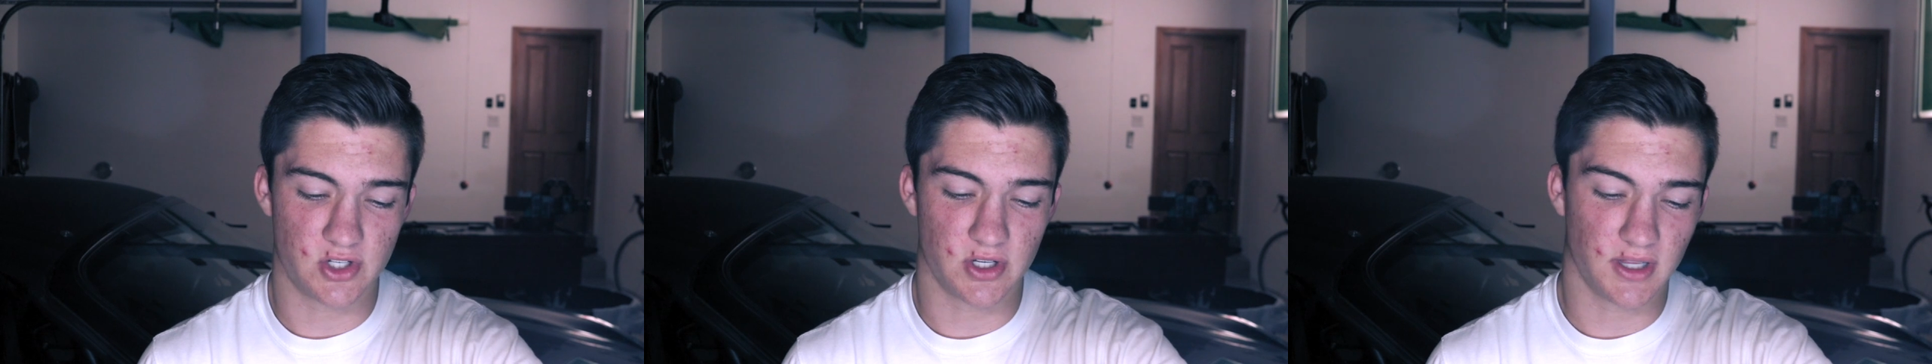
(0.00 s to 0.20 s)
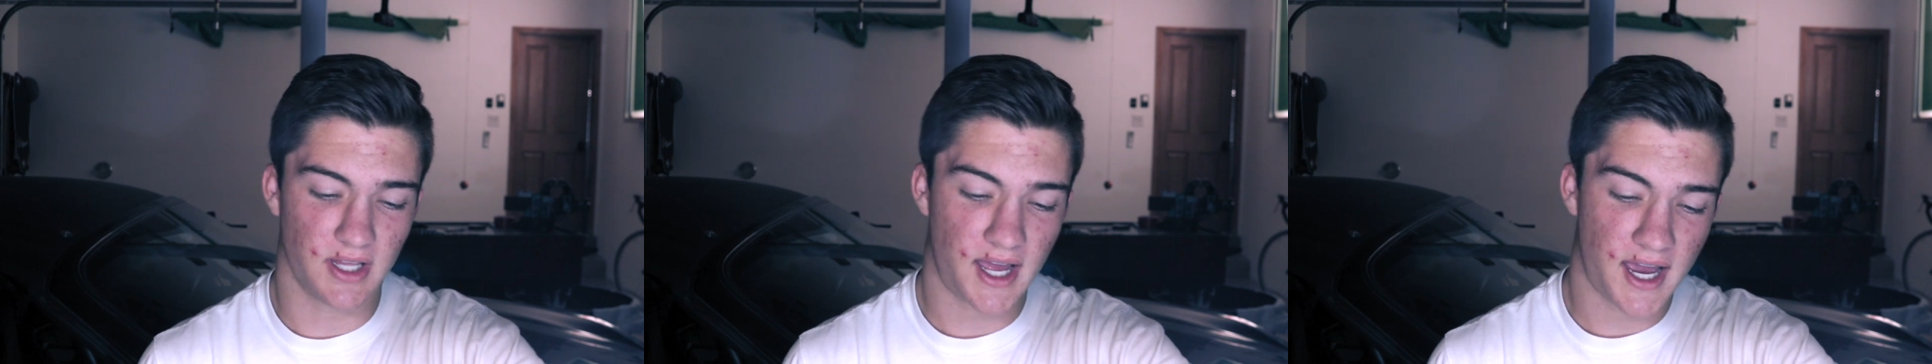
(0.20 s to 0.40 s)

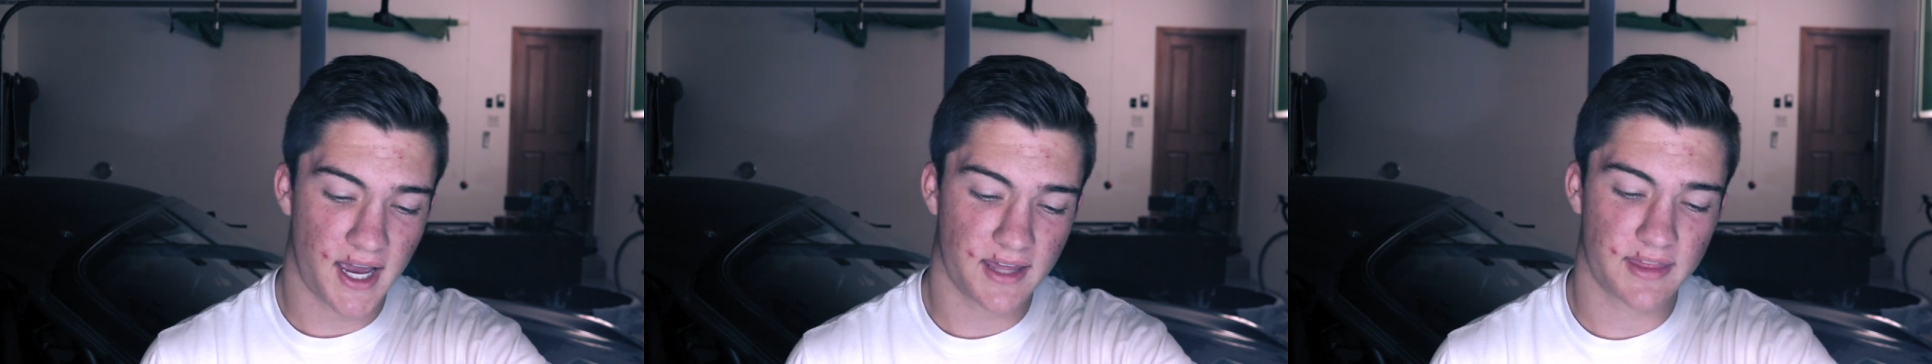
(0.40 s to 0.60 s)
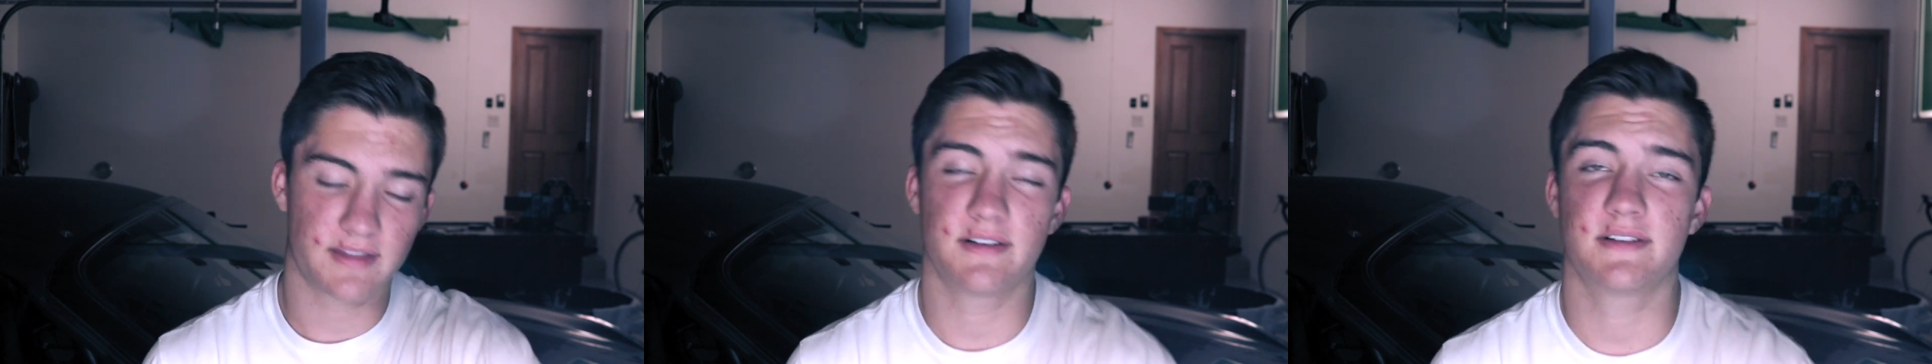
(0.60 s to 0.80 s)

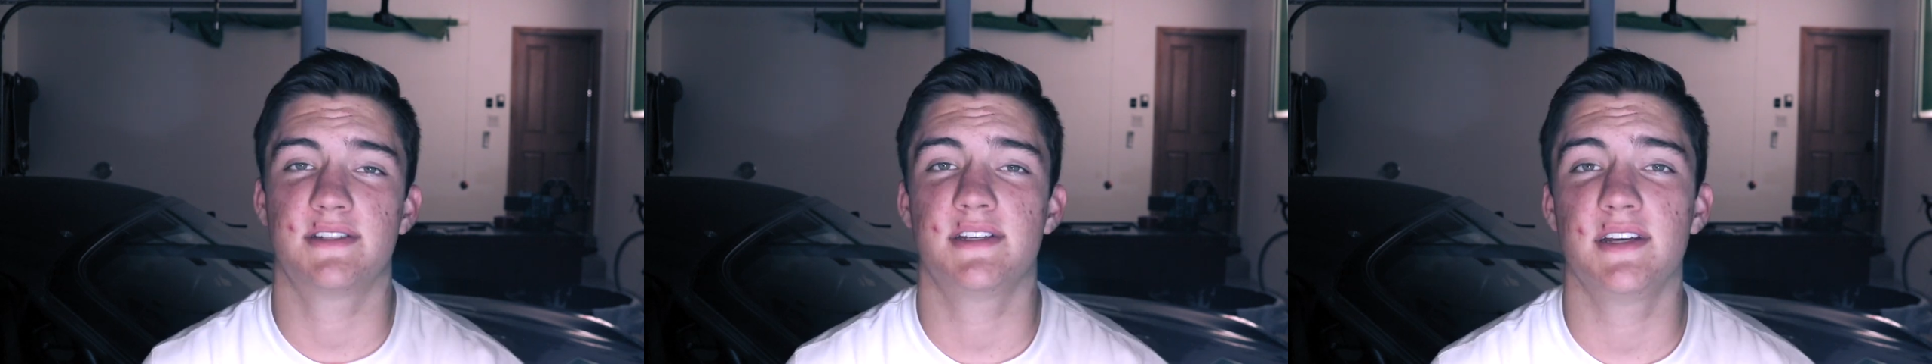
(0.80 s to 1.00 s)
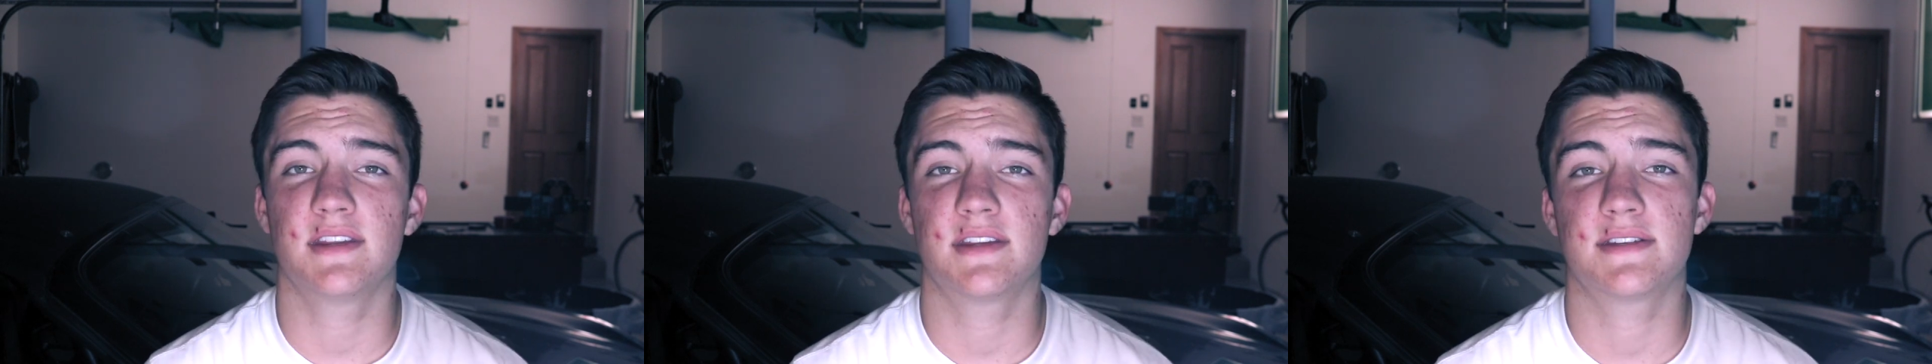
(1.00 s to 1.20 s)
July
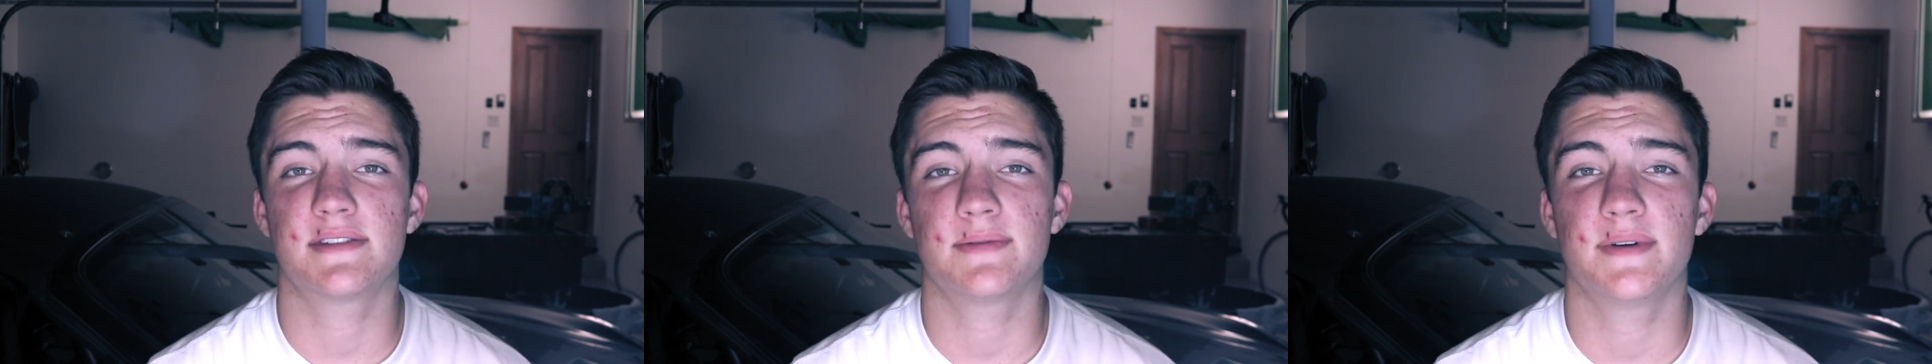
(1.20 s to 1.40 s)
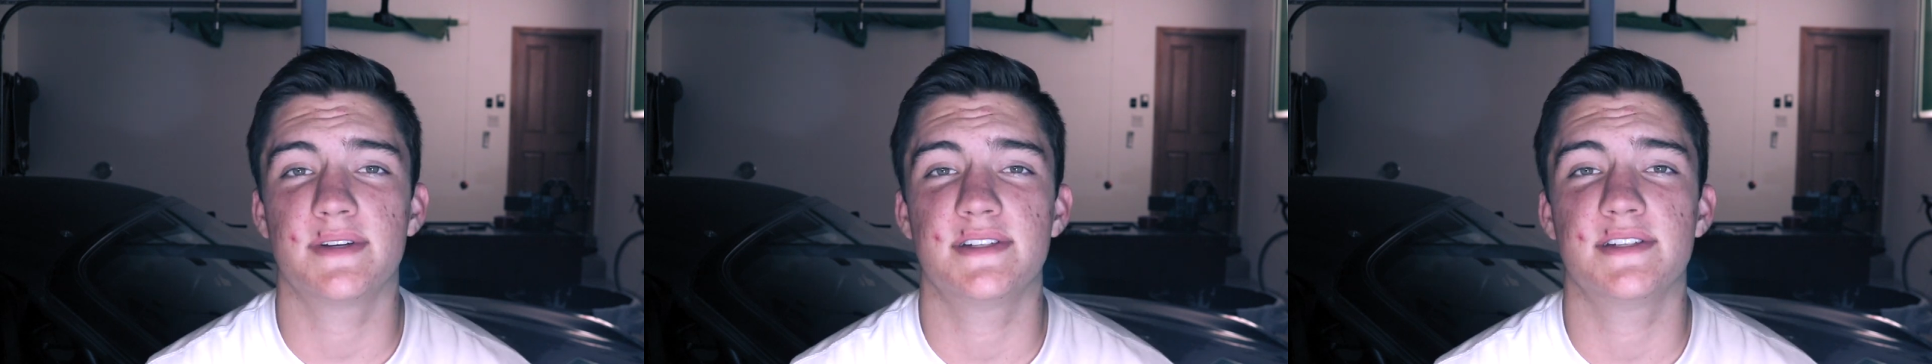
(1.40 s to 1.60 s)
13th,
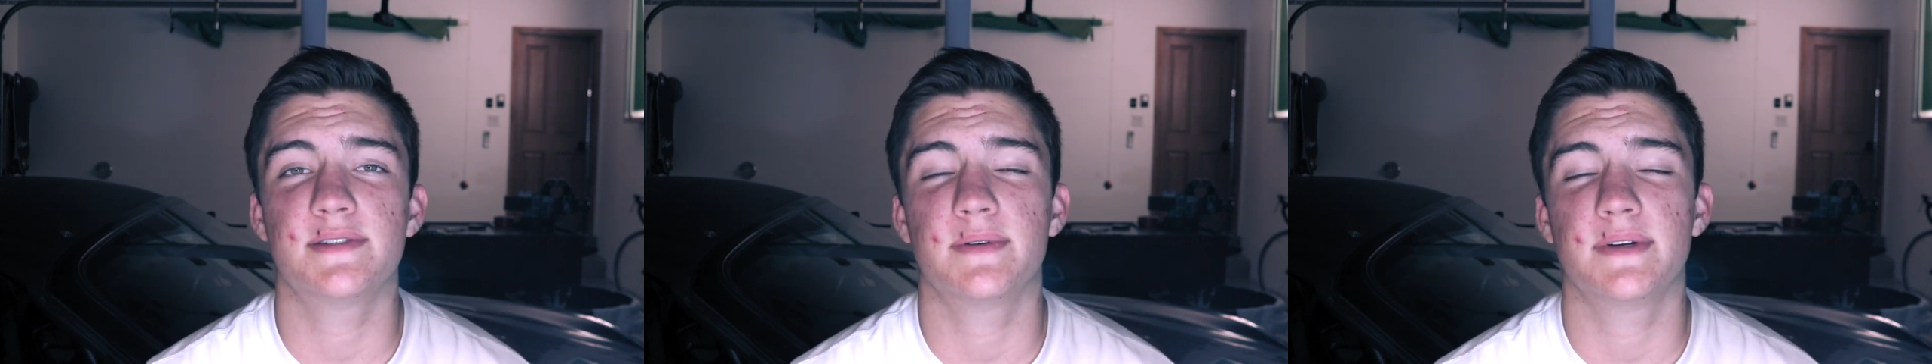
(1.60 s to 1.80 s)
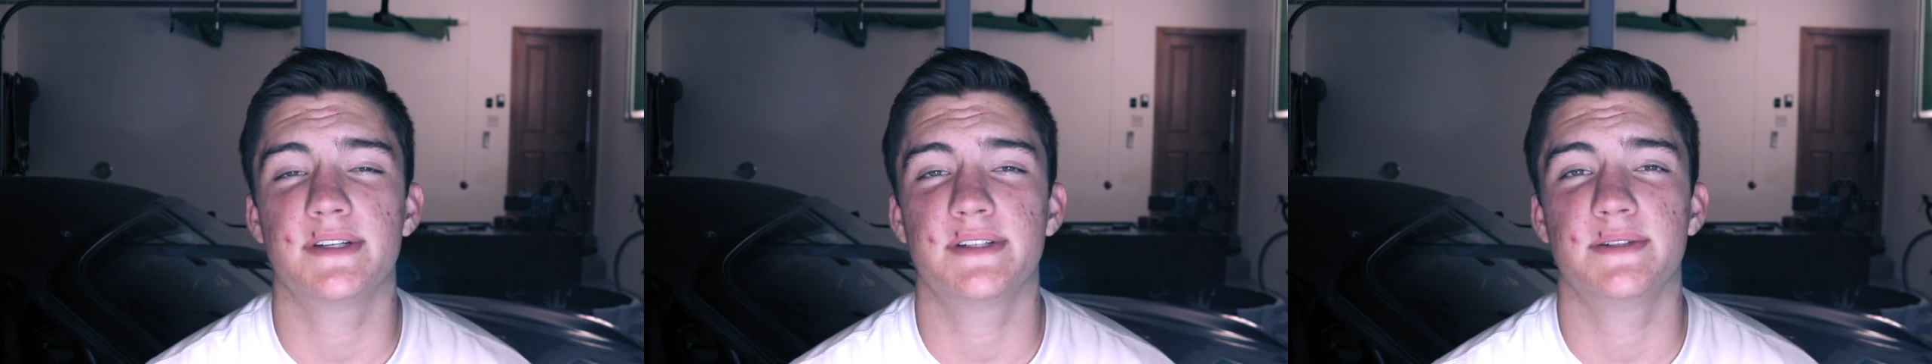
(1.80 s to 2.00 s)

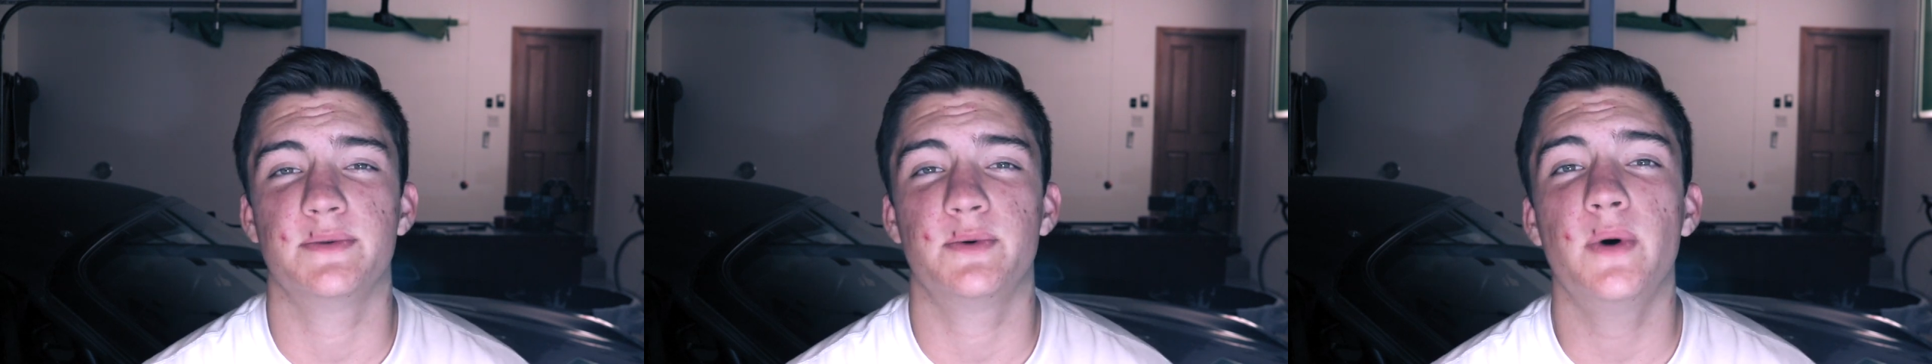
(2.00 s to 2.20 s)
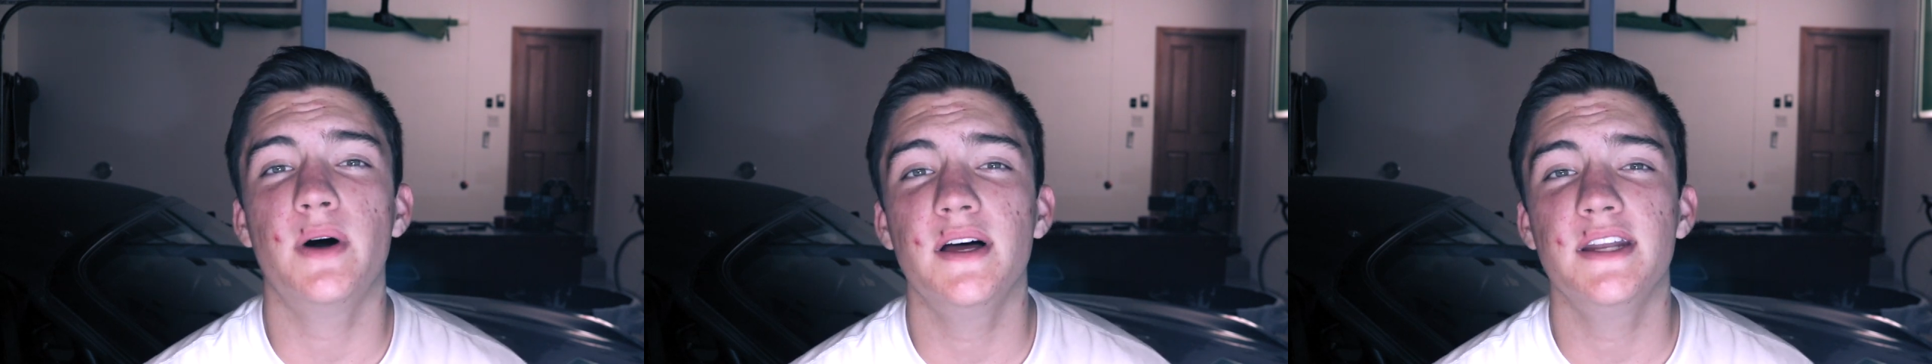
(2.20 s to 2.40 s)

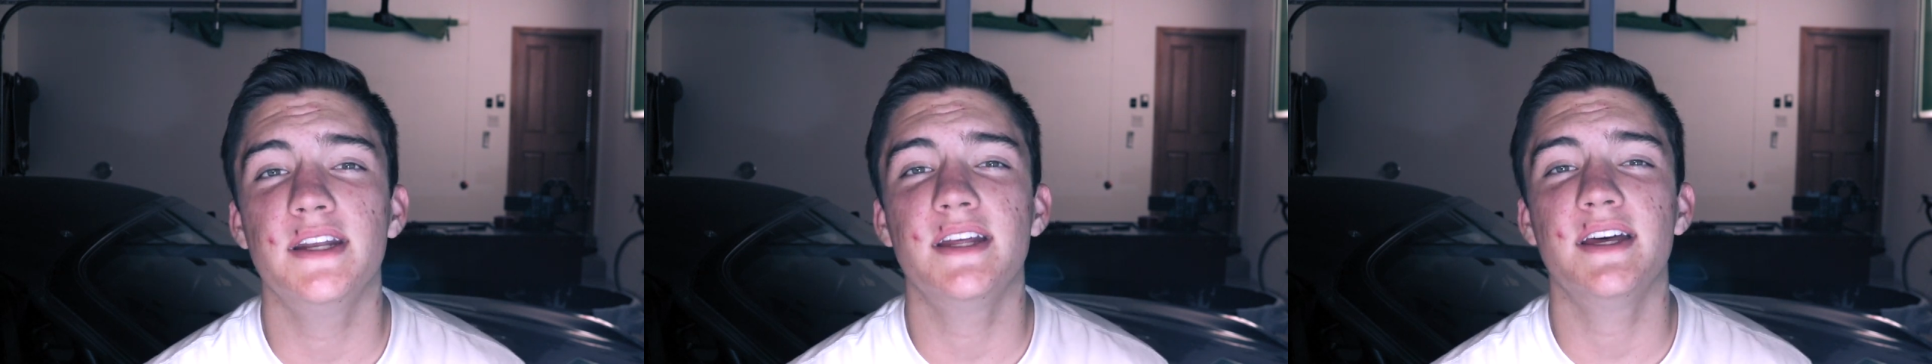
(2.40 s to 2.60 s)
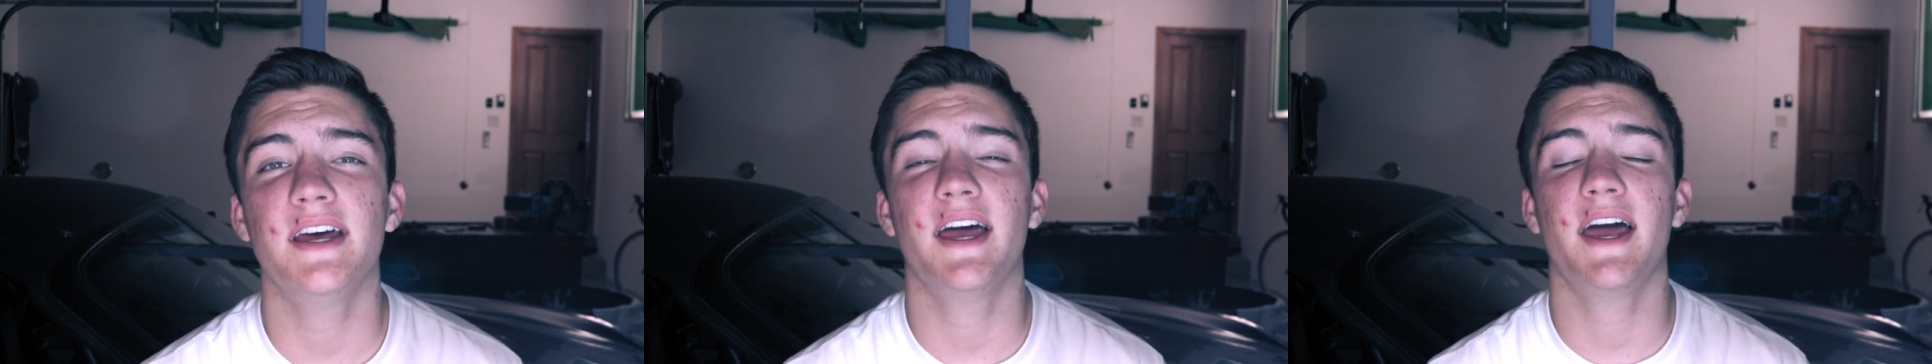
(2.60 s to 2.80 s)

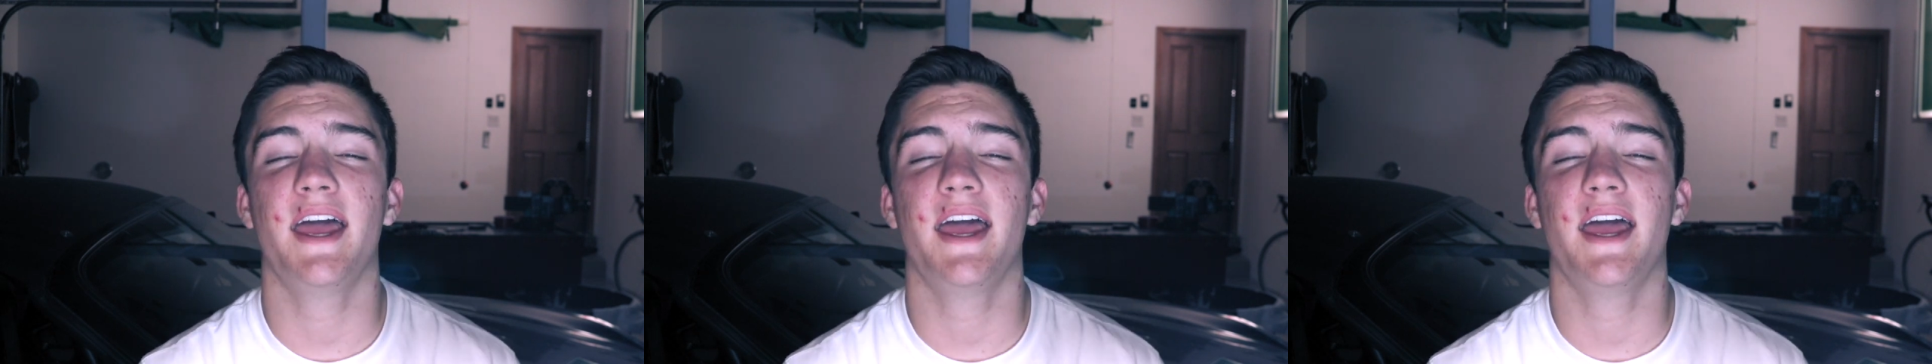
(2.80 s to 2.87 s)
2021,